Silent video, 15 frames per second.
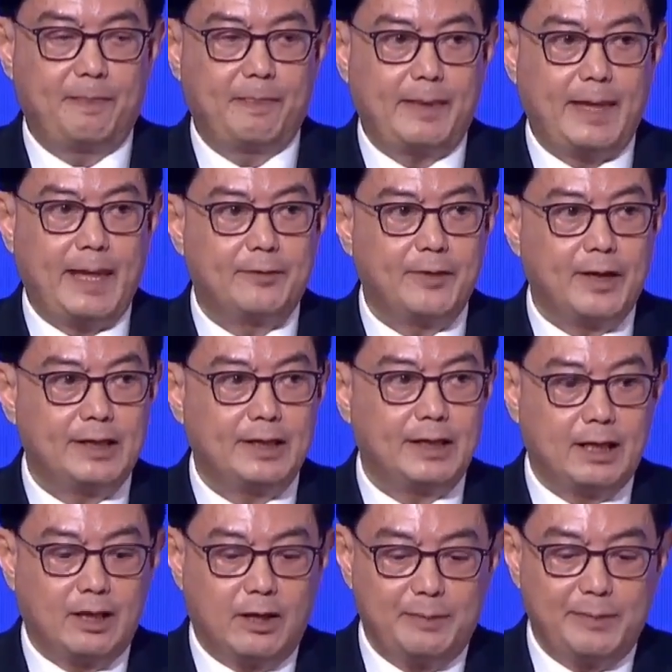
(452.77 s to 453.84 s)
and greater
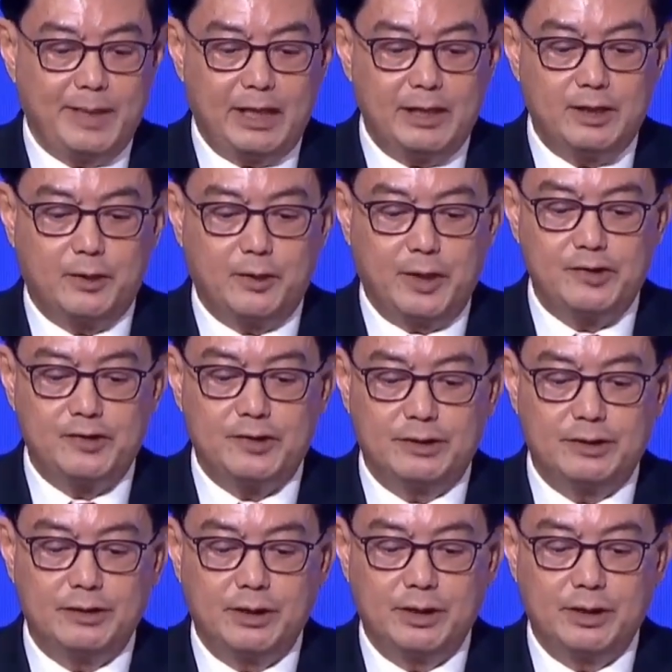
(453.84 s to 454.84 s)
economic integration